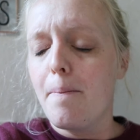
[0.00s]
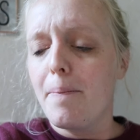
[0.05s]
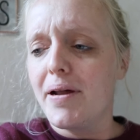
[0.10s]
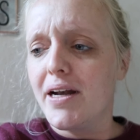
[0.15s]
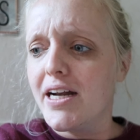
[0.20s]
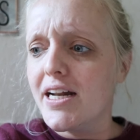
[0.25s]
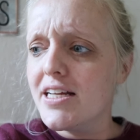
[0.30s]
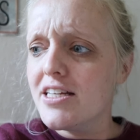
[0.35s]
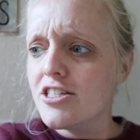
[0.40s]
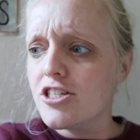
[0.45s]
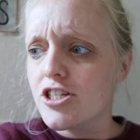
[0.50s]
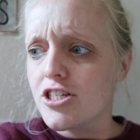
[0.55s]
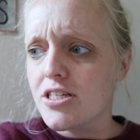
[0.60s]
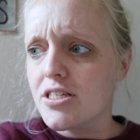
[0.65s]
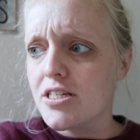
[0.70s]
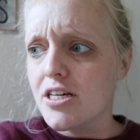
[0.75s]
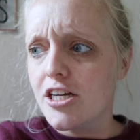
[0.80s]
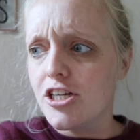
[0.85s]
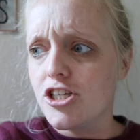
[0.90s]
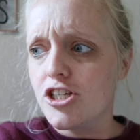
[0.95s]
But it is
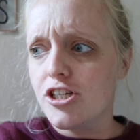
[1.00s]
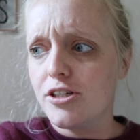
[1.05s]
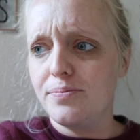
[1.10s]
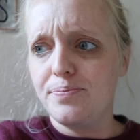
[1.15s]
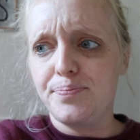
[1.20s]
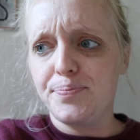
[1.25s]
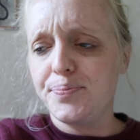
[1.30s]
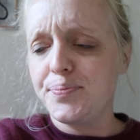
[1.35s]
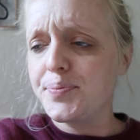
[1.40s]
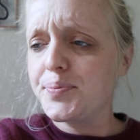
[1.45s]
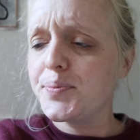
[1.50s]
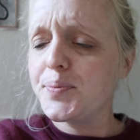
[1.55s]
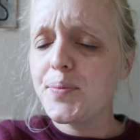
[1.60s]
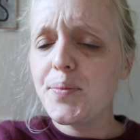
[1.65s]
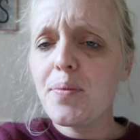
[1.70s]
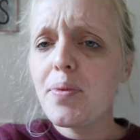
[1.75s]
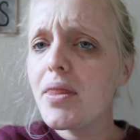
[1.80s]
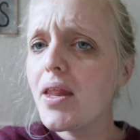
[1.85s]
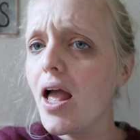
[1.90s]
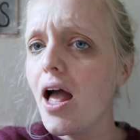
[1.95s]
just such
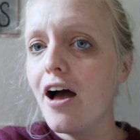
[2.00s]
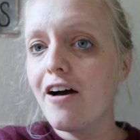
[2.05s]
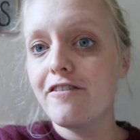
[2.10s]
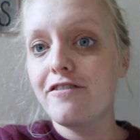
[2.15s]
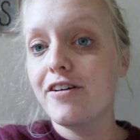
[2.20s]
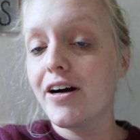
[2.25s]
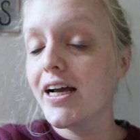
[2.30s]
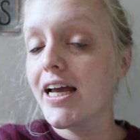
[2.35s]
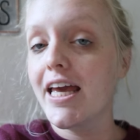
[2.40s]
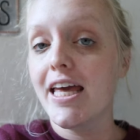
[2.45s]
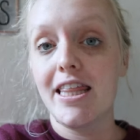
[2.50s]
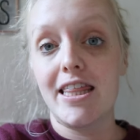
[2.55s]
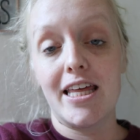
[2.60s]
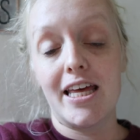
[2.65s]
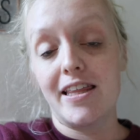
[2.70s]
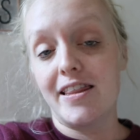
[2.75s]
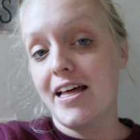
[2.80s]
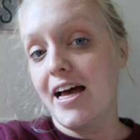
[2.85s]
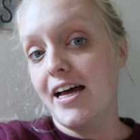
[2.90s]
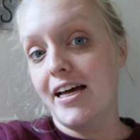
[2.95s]
a funky
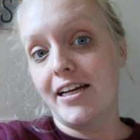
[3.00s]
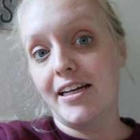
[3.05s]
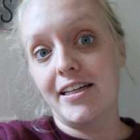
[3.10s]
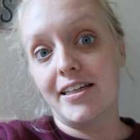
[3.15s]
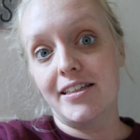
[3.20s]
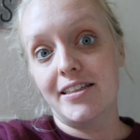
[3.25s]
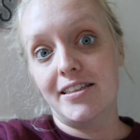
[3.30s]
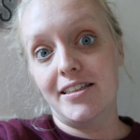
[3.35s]
thing that